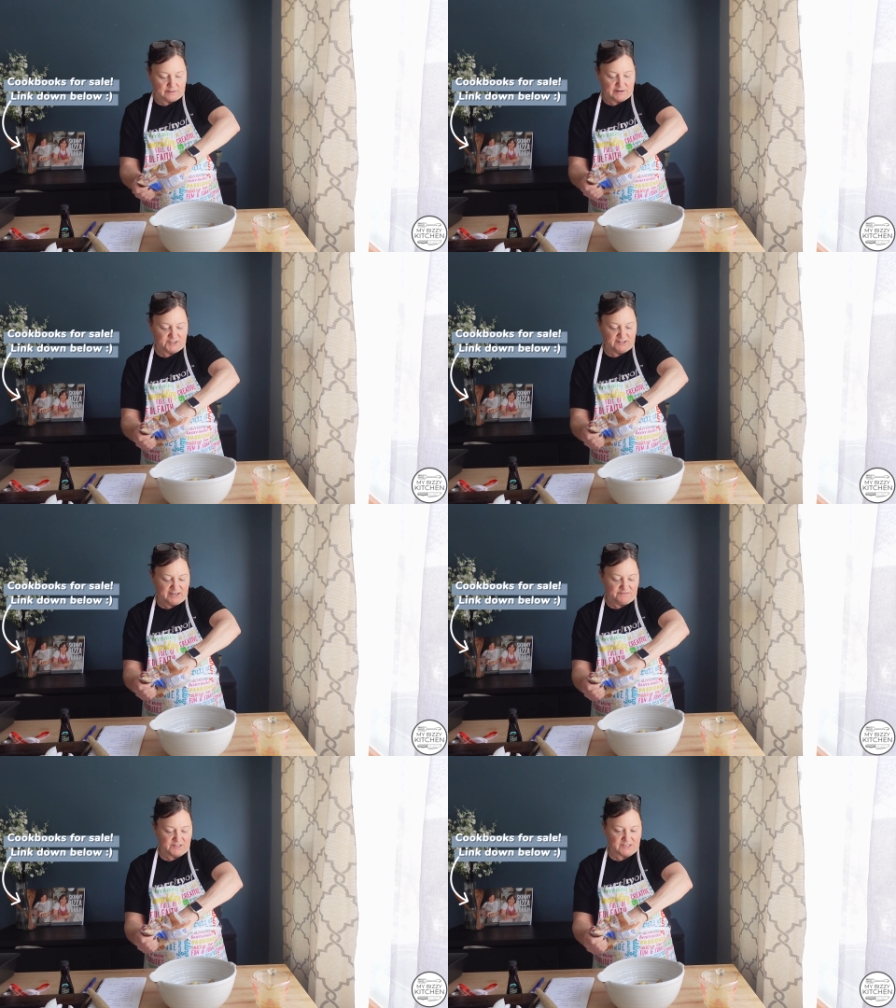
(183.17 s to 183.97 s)
I didn't
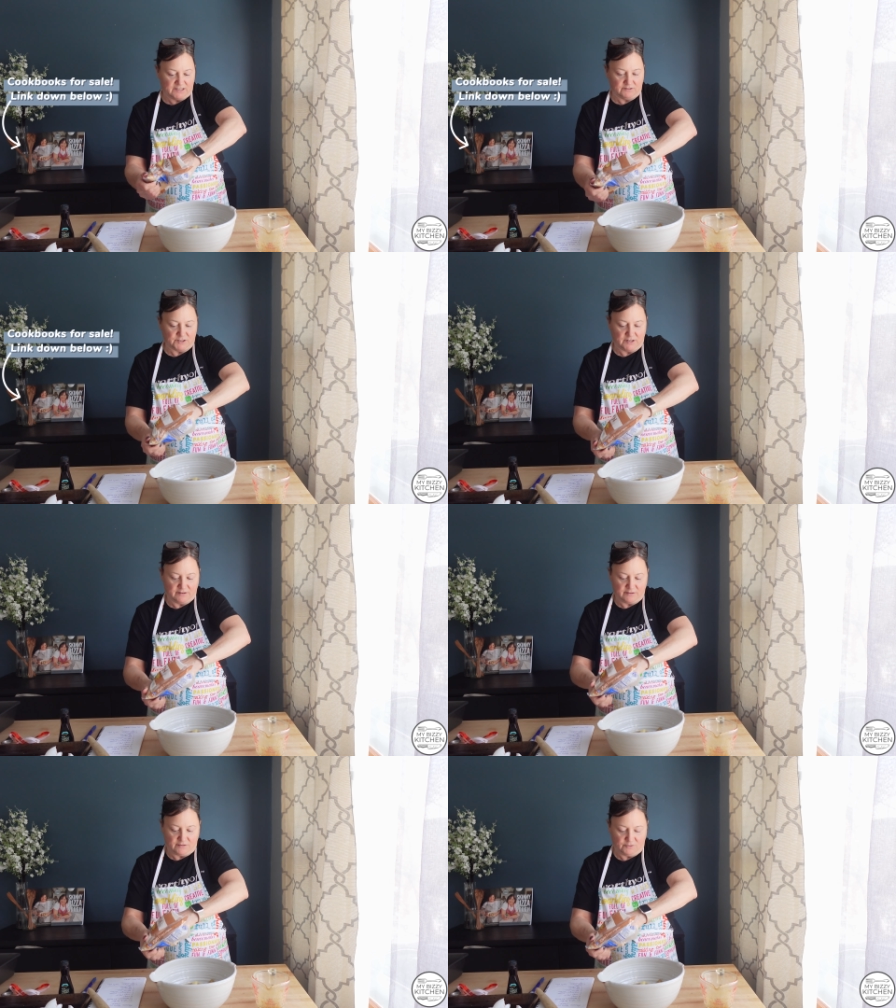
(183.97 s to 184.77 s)
have this sealed
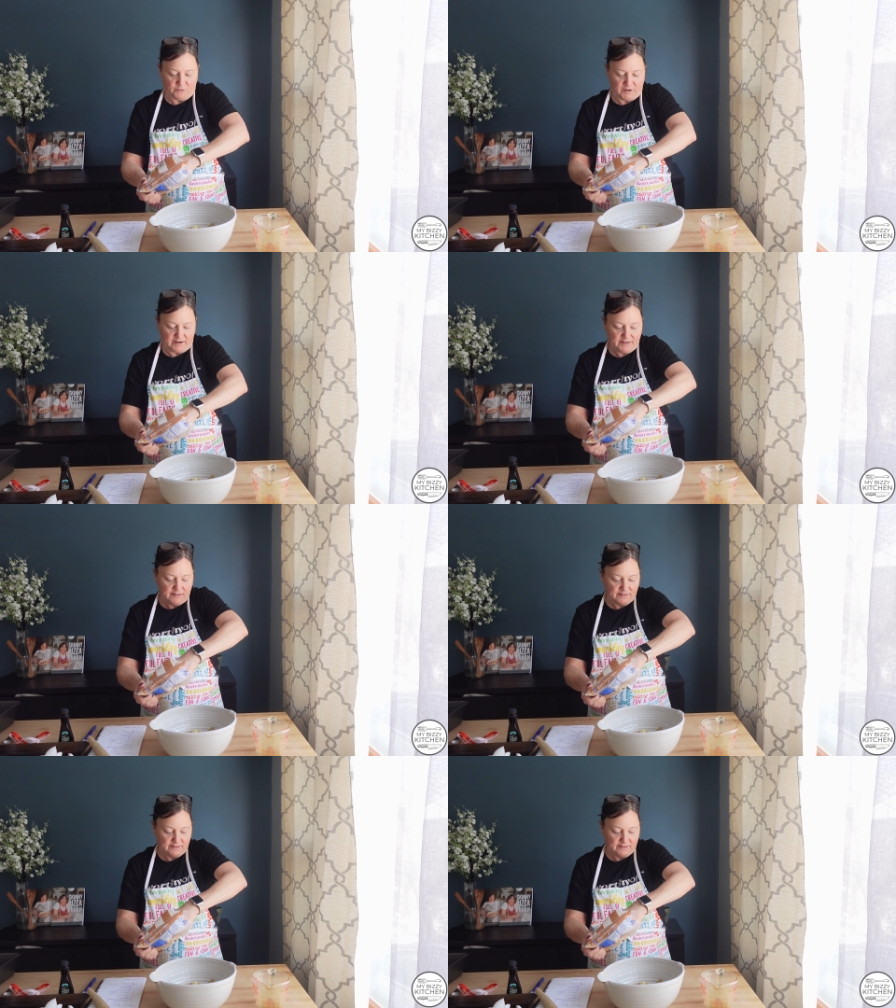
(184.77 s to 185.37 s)
all the way.